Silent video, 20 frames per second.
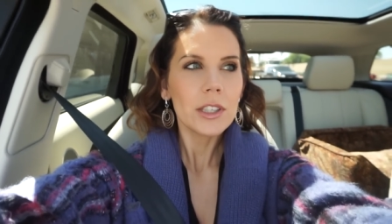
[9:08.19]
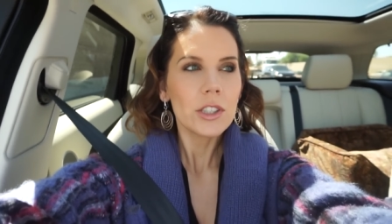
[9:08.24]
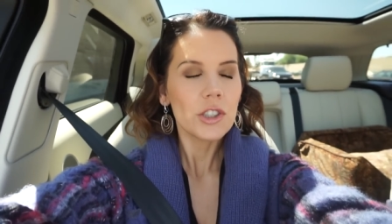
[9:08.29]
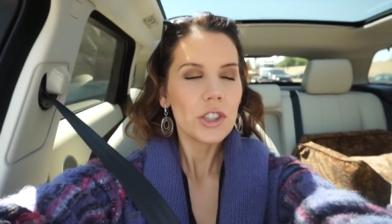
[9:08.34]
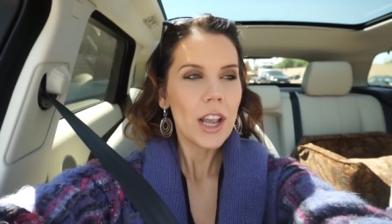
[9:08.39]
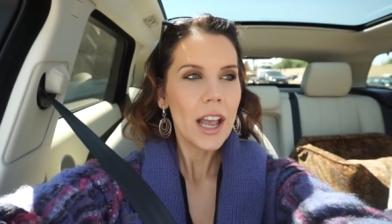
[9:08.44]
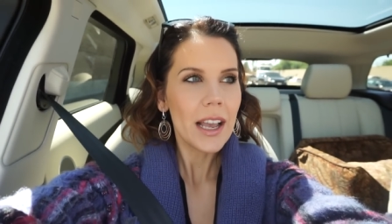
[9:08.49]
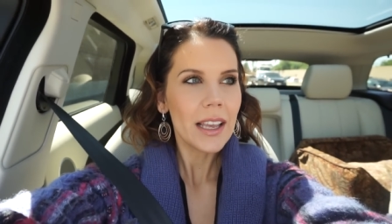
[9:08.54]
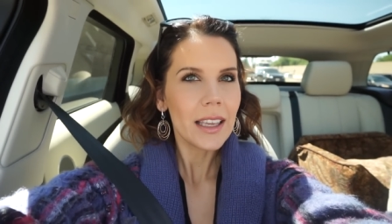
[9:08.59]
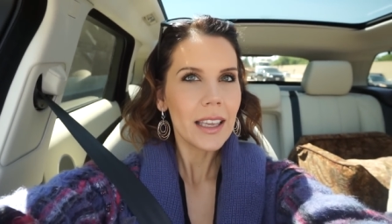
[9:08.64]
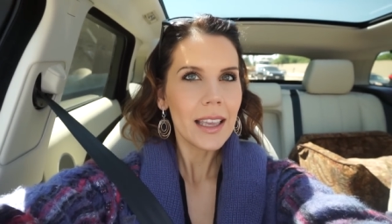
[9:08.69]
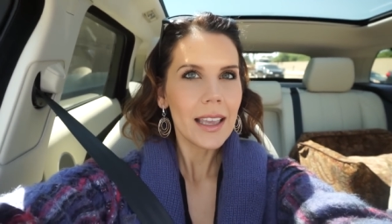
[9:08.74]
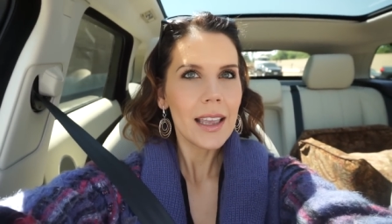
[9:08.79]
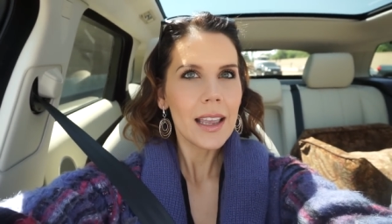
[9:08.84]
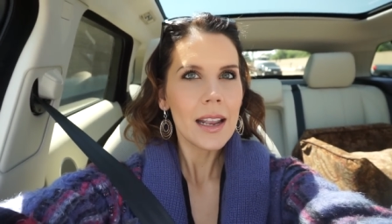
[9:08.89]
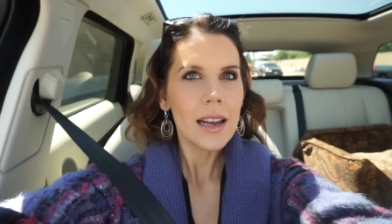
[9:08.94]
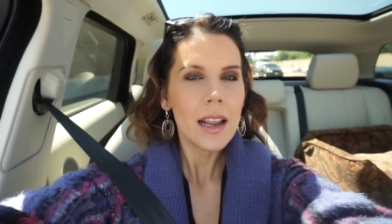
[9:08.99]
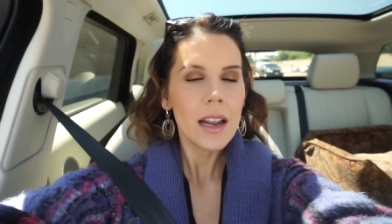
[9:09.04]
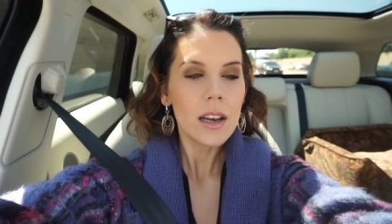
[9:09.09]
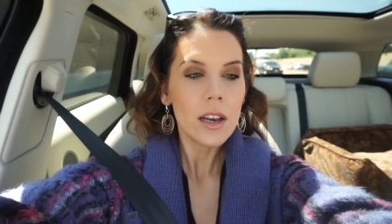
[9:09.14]

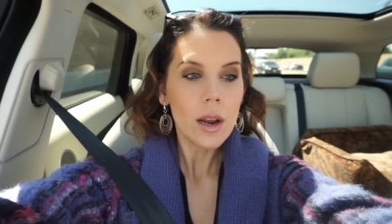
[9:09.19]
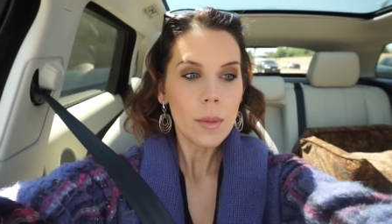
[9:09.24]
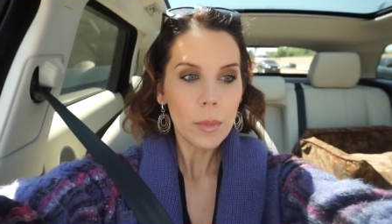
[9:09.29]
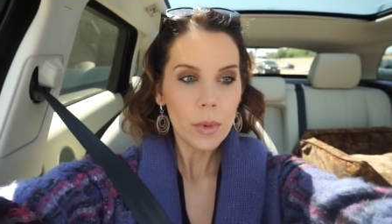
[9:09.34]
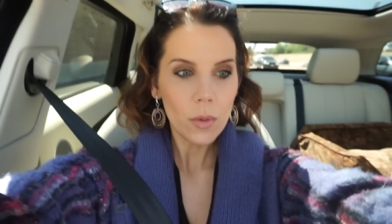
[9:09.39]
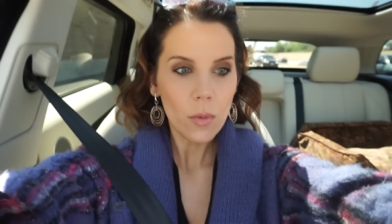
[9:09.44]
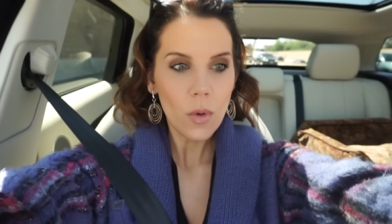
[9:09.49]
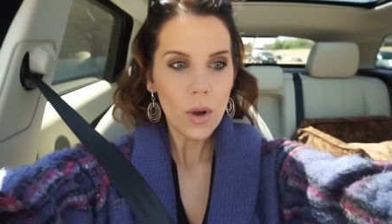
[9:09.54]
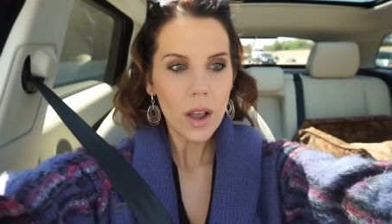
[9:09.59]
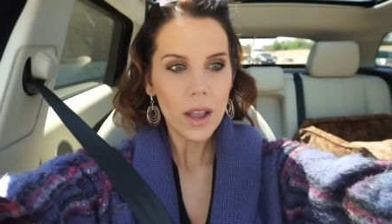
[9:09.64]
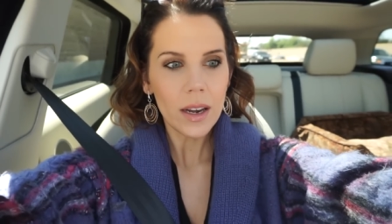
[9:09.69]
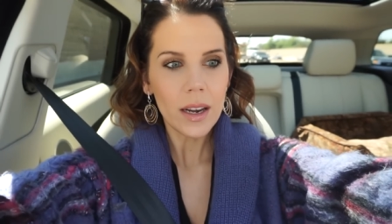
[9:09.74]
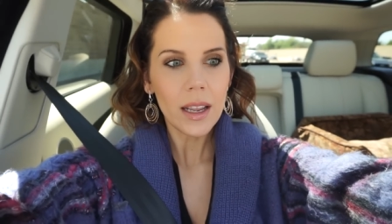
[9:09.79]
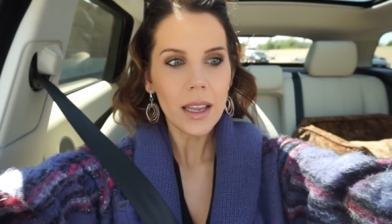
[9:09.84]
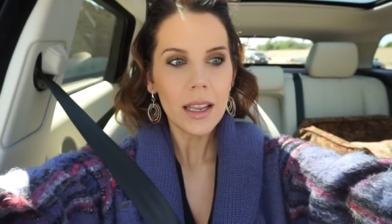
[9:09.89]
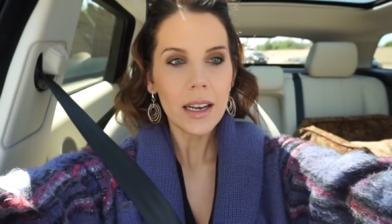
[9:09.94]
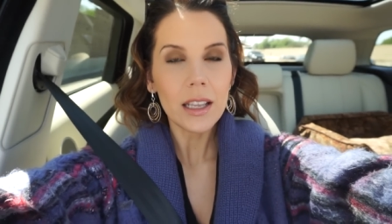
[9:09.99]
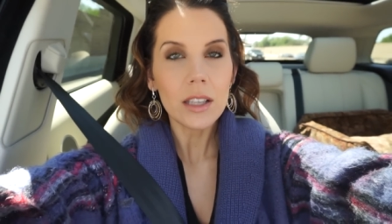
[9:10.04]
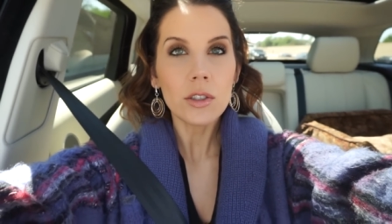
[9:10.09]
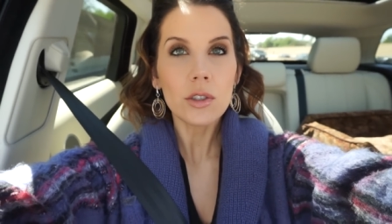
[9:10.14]
Check-in number one.
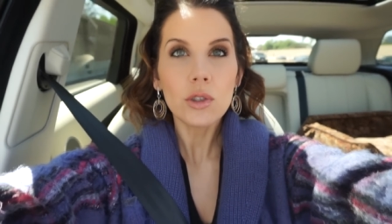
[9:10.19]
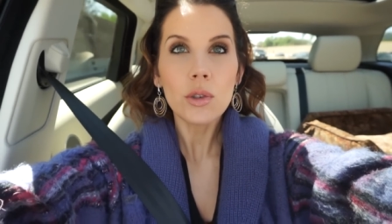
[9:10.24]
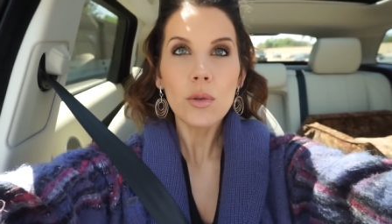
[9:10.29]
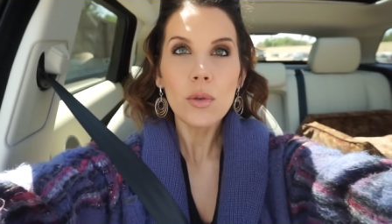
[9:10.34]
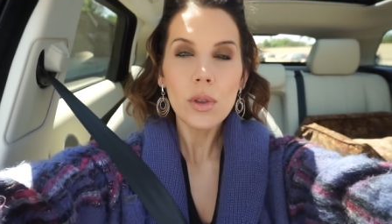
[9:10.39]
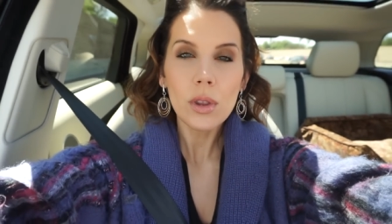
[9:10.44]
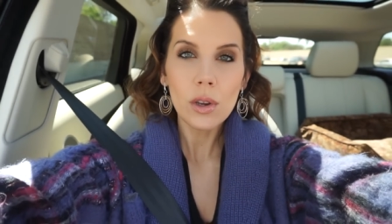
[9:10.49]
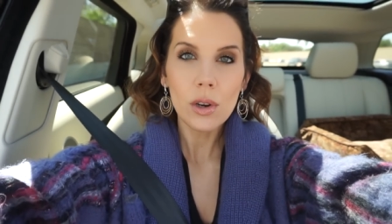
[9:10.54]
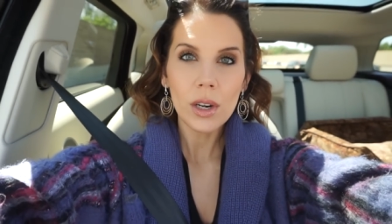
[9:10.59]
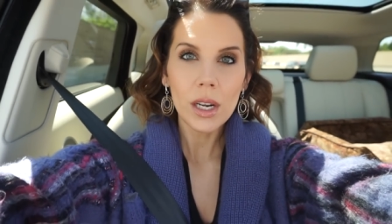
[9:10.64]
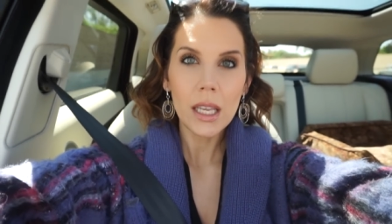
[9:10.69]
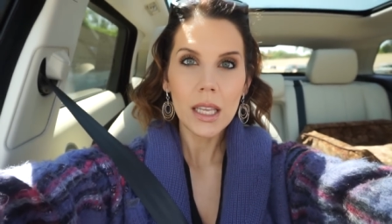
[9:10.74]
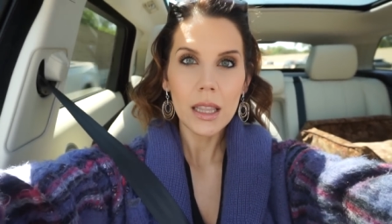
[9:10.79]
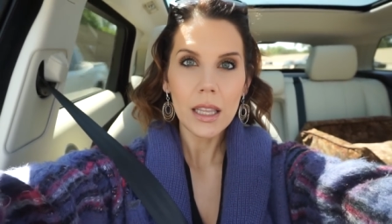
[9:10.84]
It is 2.30